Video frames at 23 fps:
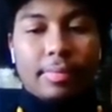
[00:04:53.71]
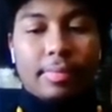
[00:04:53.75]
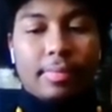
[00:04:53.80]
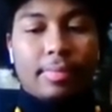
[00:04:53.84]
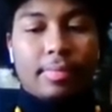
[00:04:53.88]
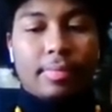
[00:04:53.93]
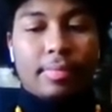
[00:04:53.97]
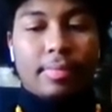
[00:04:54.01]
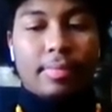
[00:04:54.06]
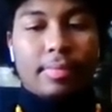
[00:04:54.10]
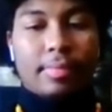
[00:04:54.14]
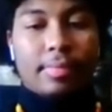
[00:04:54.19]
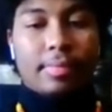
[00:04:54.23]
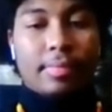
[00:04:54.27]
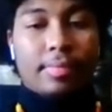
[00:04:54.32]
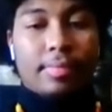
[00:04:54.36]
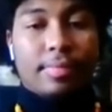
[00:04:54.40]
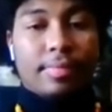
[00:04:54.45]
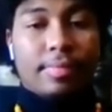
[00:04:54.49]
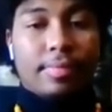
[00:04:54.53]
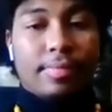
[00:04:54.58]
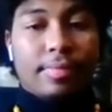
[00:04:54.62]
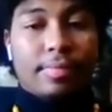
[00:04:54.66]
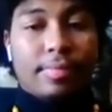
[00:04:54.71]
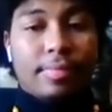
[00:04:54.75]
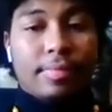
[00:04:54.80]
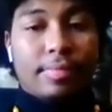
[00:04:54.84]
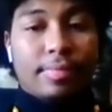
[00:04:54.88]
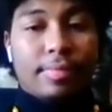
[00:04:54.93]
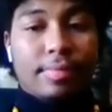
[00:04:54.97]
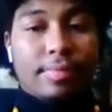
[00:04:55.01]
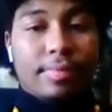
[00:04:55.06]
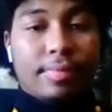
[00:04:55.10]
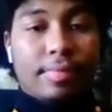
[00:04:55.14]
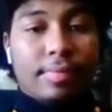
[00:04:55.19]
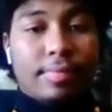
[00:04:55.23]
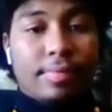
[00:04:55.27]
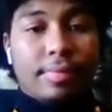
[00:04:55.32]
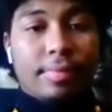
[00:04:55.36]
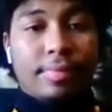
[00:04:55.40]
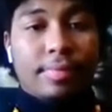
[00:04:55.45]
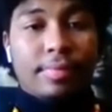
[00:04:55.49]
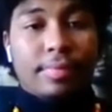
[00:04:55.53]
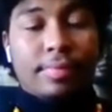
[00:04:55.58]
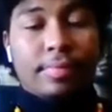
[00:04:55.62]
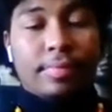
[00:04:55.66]

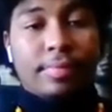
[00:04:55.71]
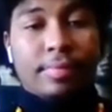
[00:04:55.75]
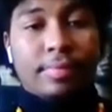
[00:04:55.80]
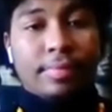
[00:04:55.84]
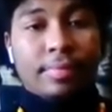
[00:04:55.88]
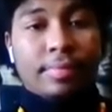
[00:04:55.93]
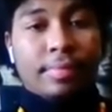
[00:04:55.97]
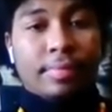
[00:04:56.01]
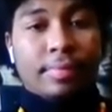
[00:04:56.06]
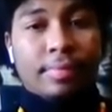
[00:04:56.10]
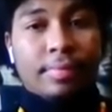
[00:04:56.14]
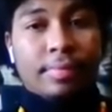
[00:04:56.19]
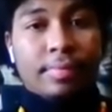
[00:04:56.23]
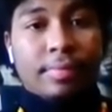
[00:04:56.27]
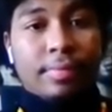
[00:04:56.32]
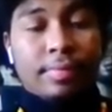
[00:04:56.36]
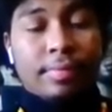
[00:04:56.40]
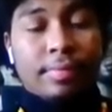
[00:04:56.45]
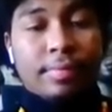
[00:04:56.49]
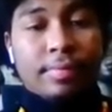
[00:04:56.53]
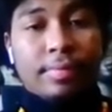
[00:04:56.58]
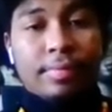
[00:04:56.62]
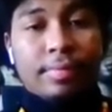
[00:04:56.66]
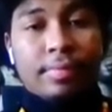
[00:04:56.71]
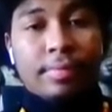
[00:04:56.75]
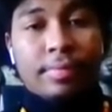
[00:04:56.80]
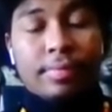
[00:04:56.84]
No one is speaking in this clip.